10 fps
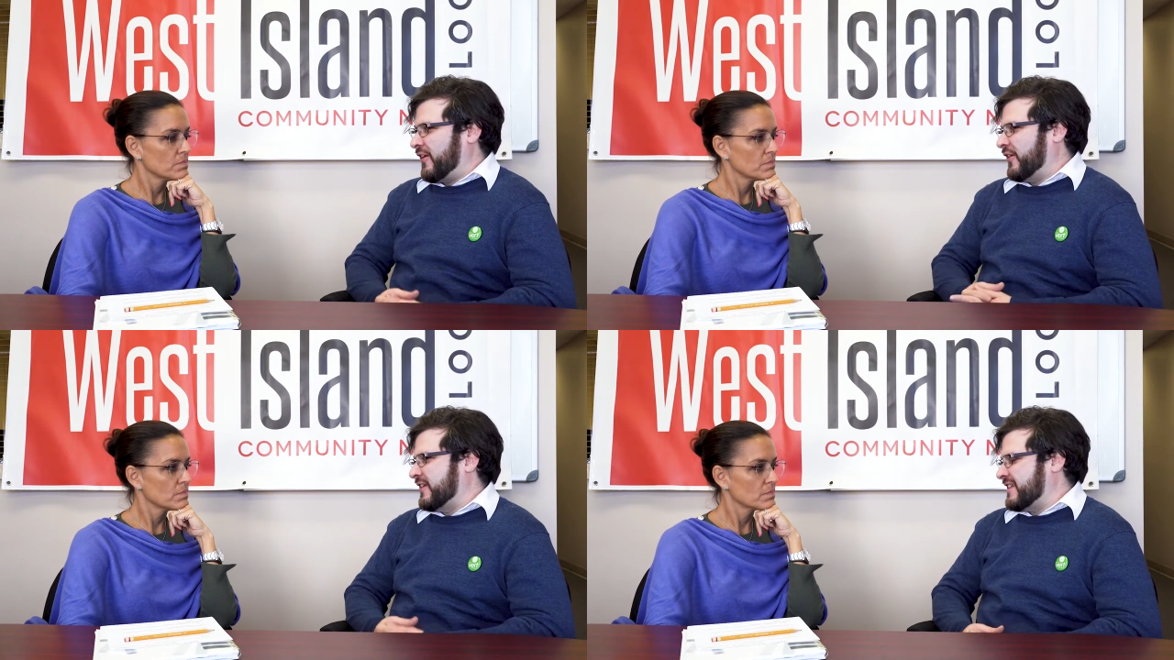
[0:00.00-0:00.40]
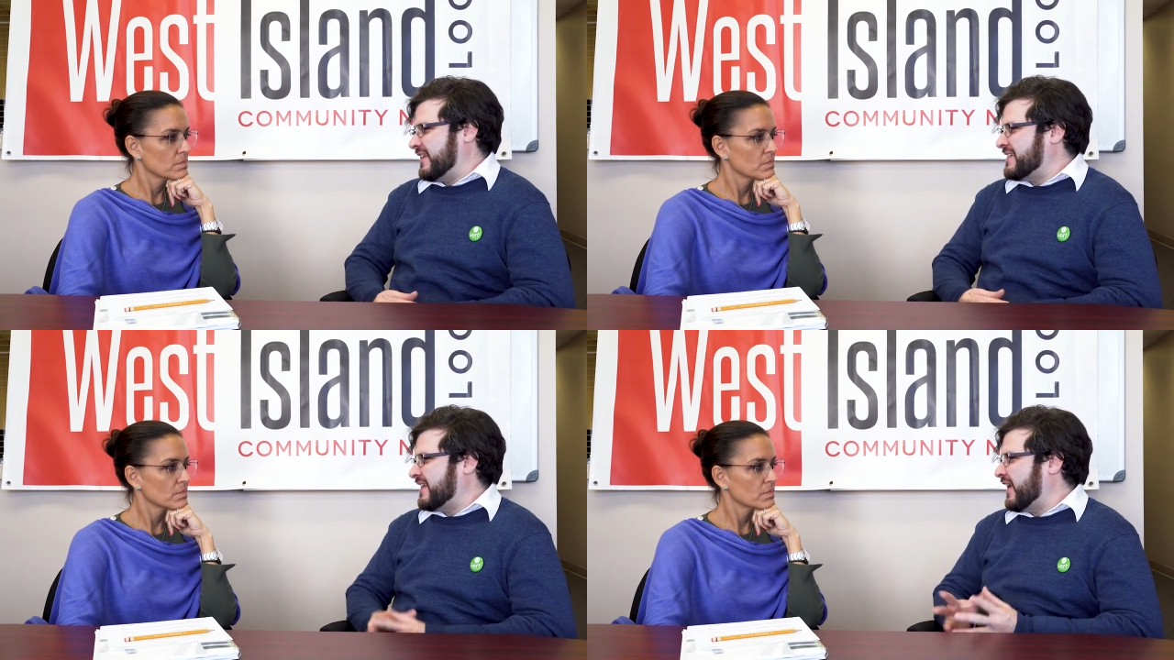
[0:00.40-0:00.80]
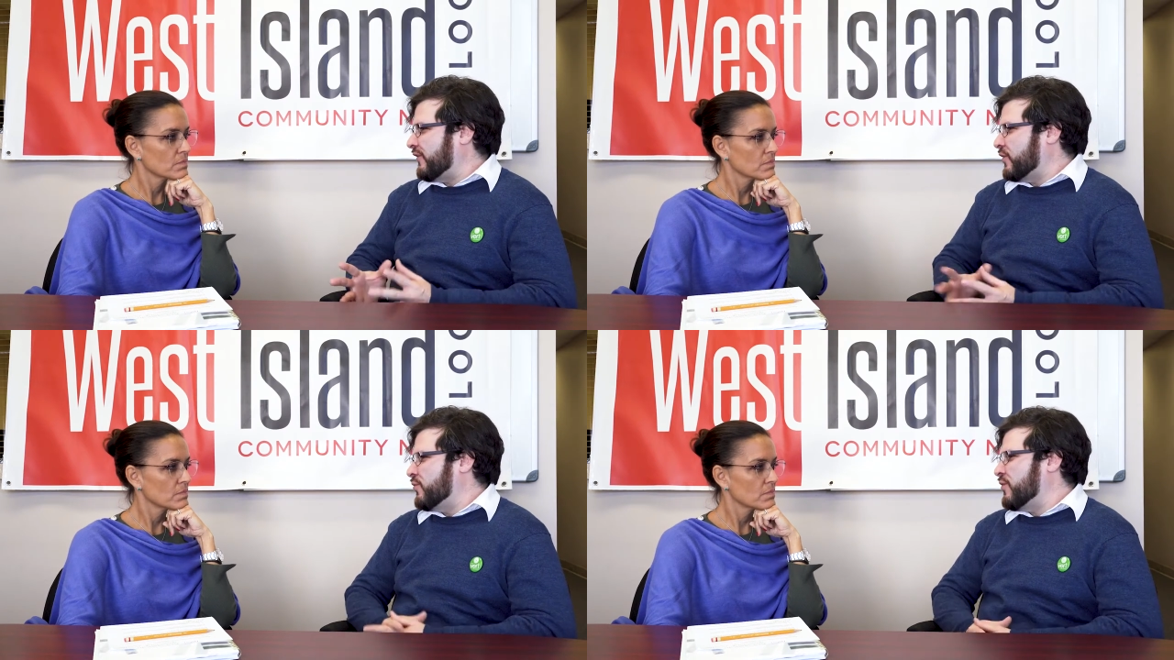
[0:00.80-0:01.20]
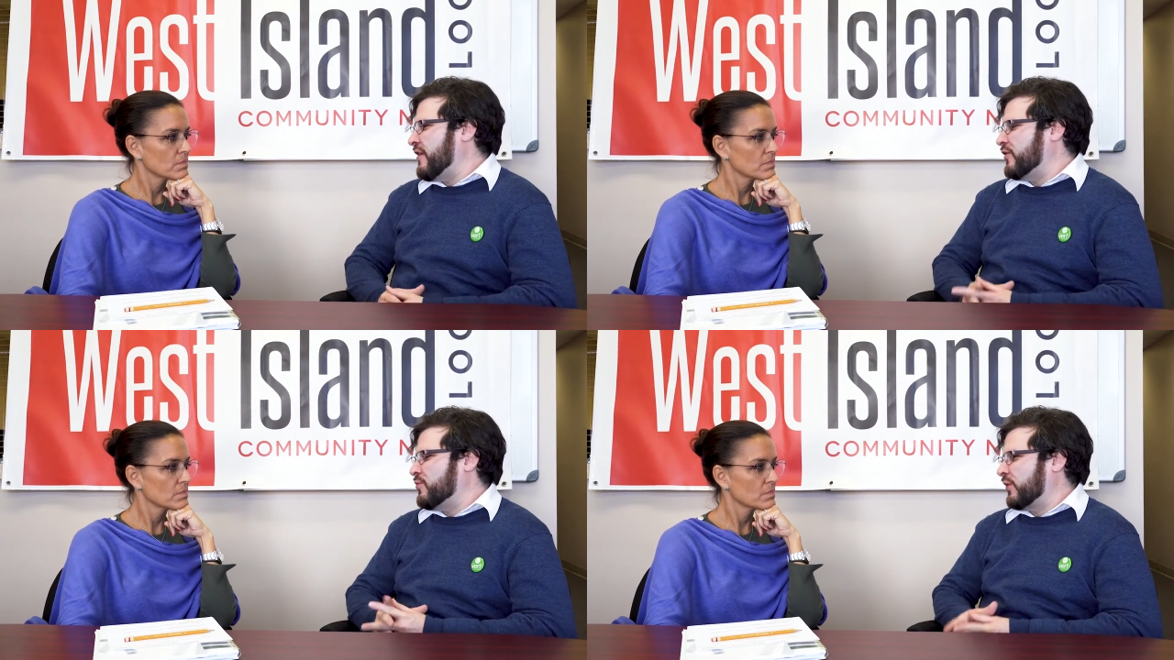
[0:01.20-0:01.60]
Speaker 1: heard a statistic if you
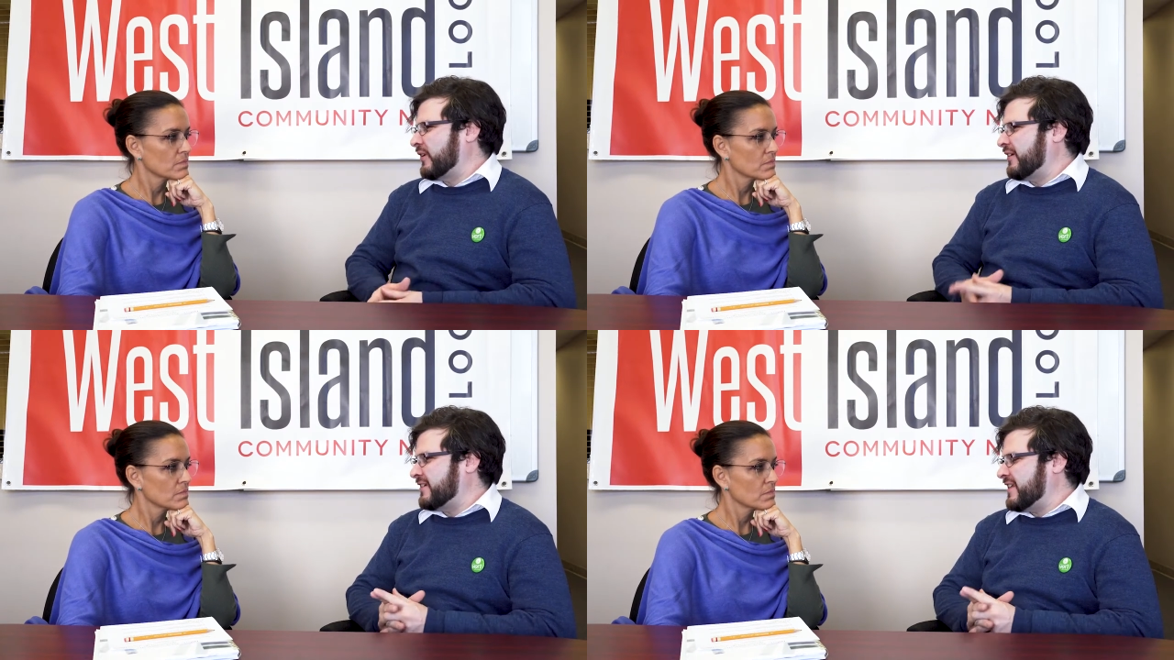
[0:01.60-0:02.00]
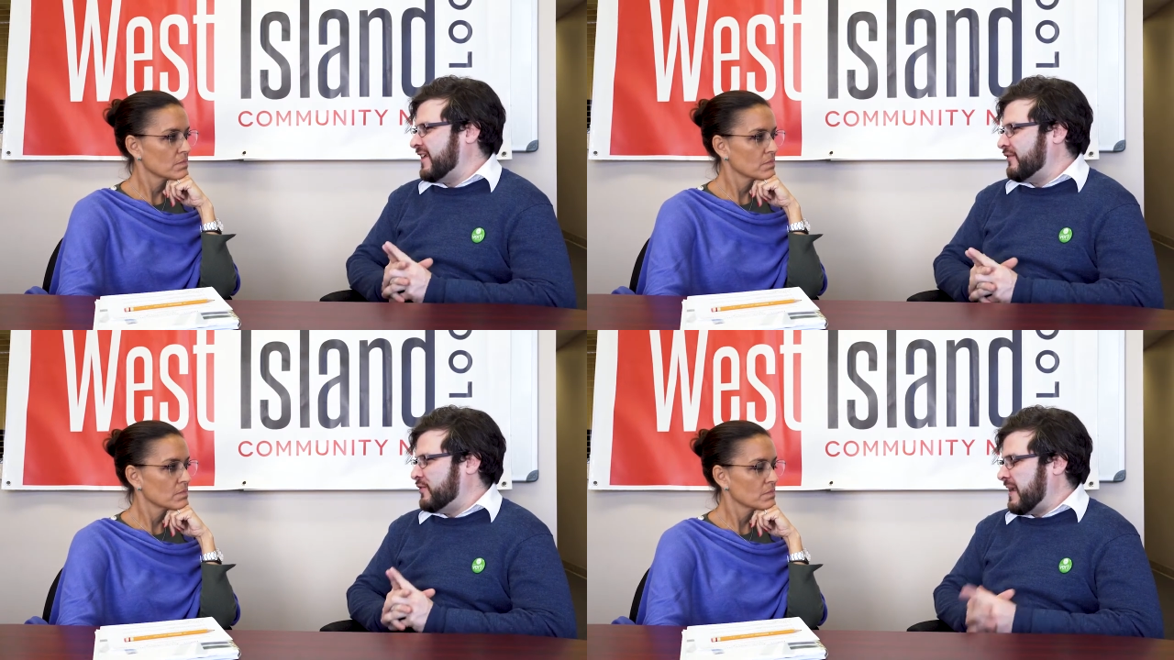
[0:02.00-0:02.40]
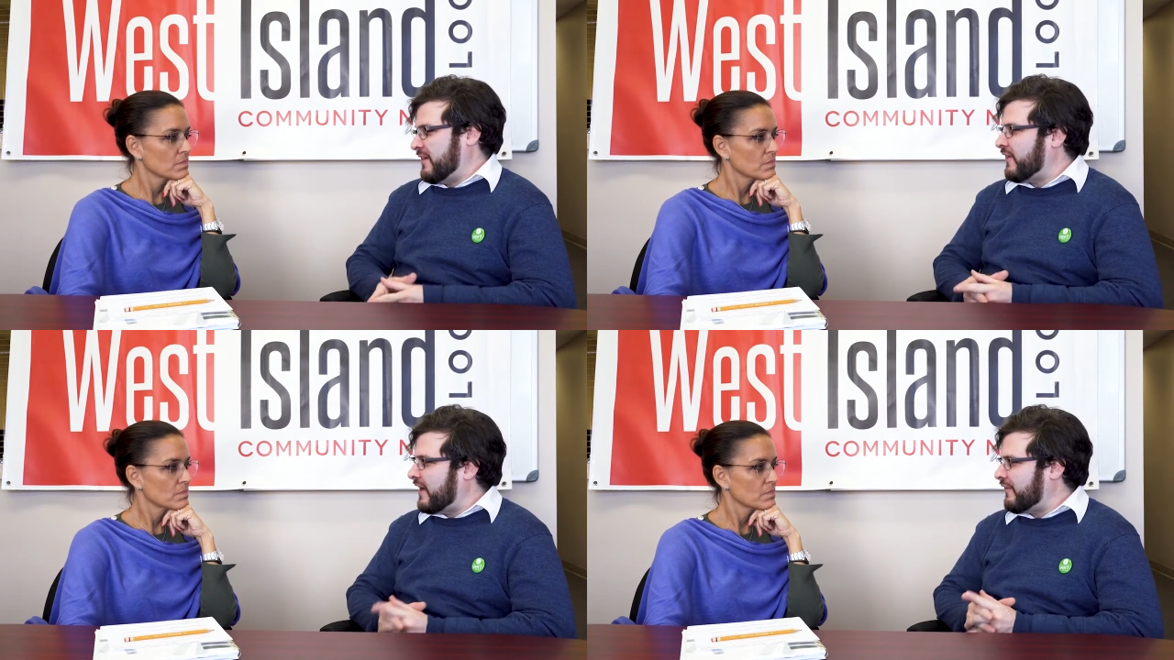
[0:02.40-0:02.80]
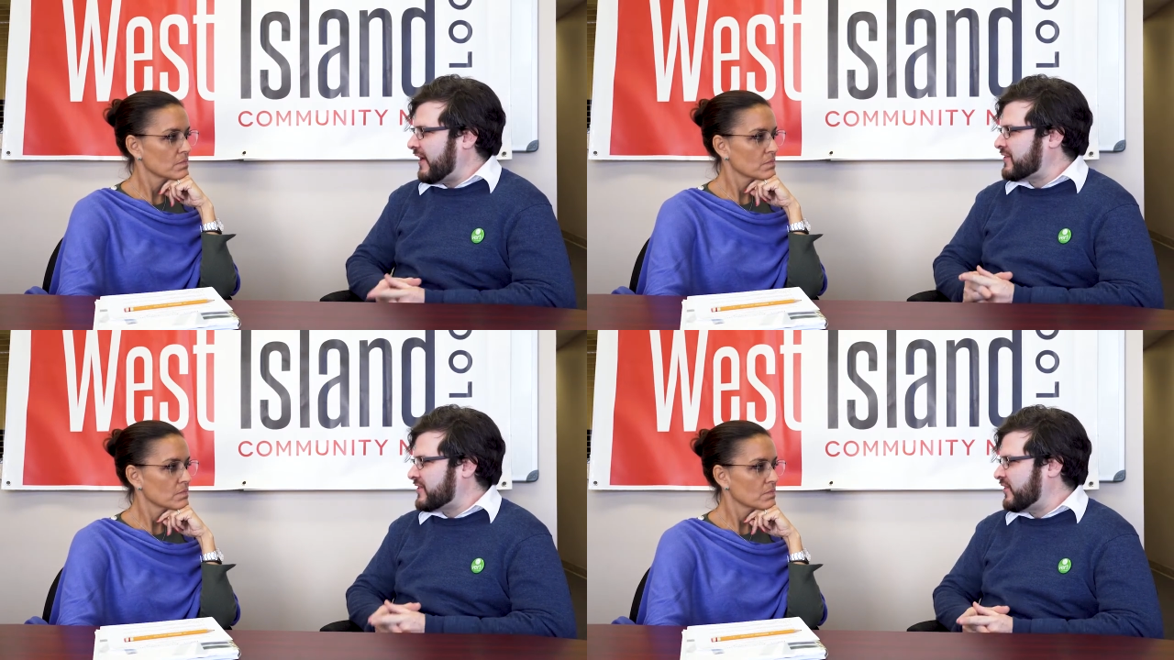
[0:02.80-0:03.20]
if you worked if you made five
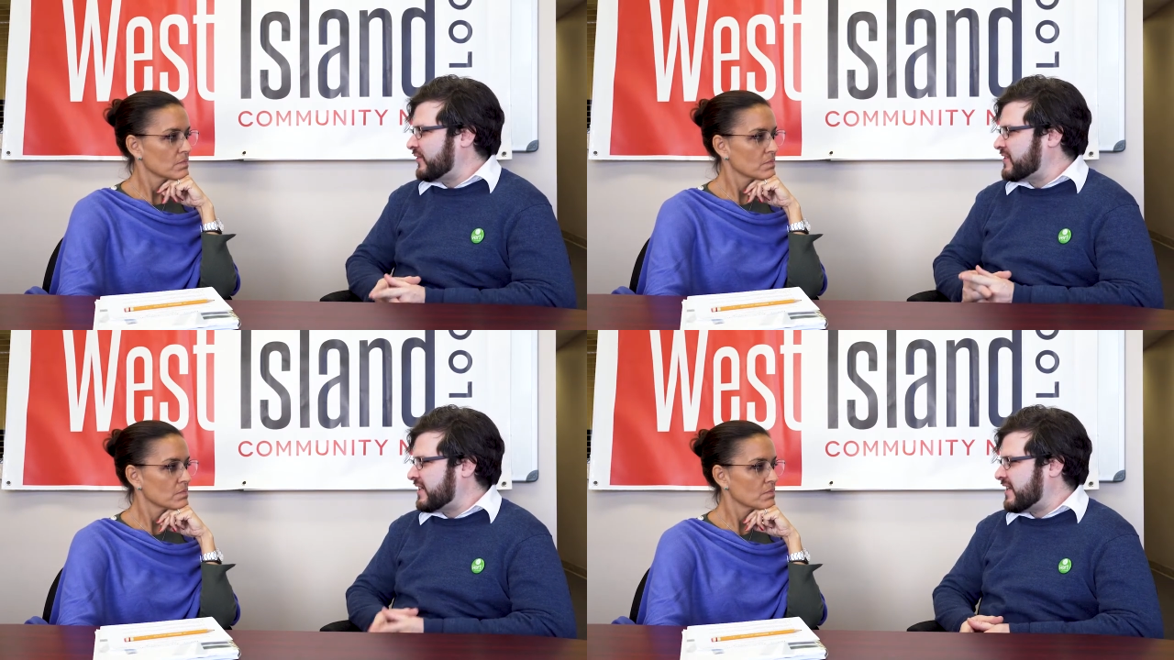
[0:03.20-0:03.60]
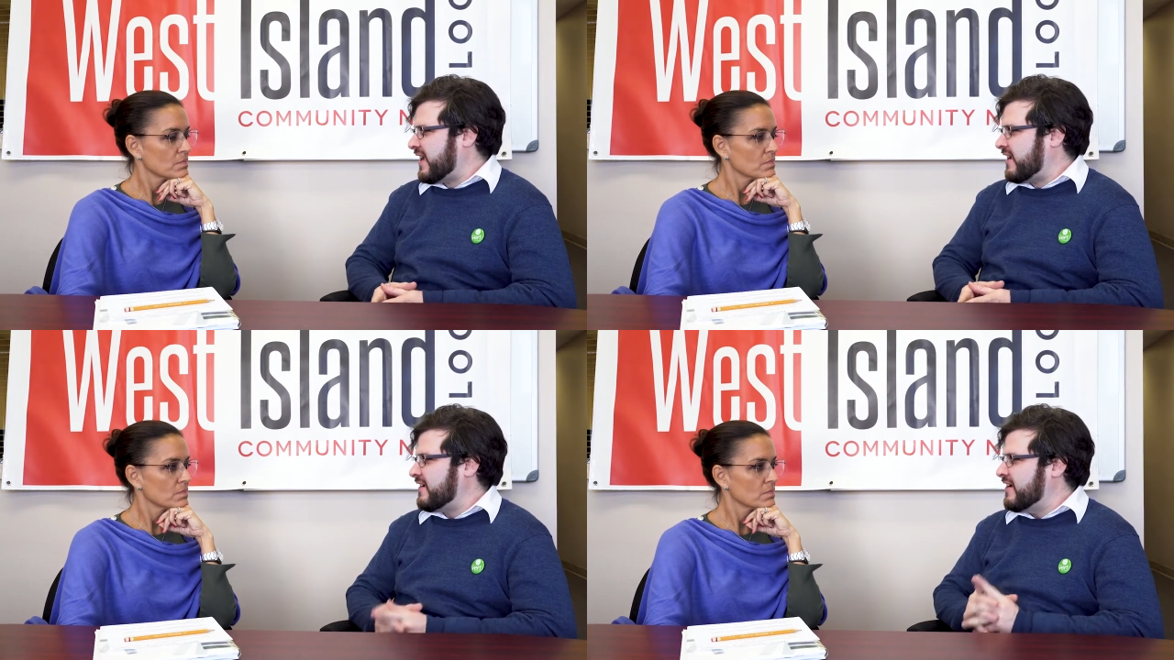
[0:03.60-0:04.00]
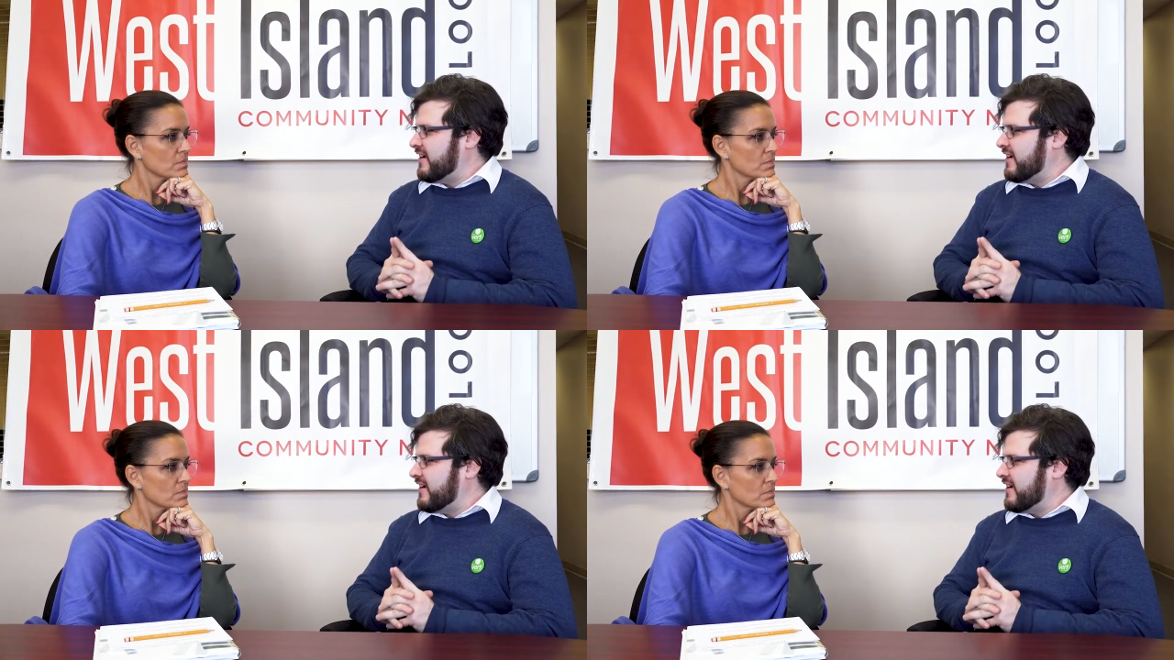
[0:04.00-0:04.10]
thousand dollars a day